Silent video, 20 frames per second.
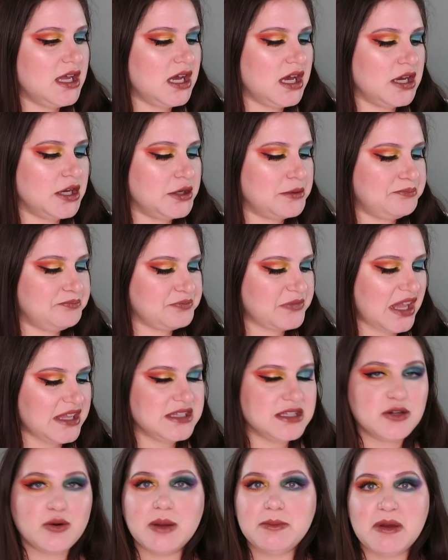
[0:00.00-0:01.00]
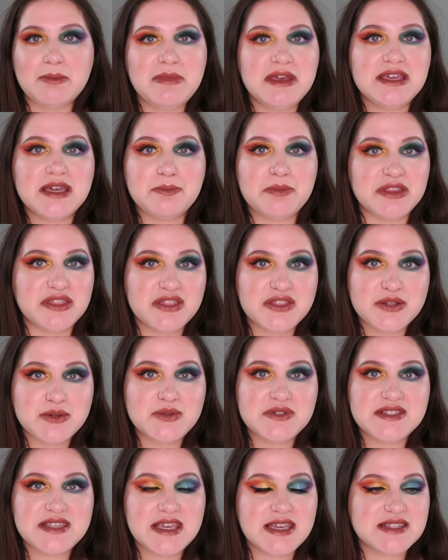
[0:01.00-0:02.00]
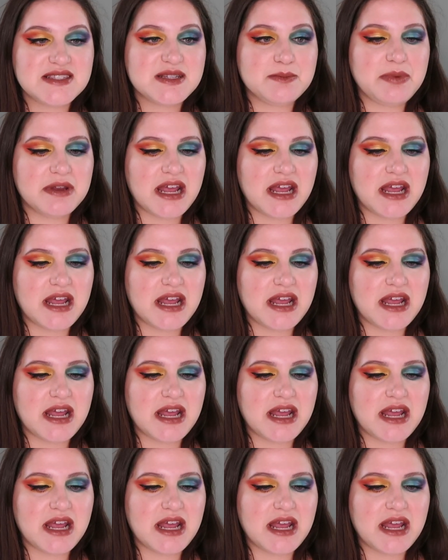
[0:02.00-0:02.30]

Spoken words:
You know, I'm a makeup enthusiast,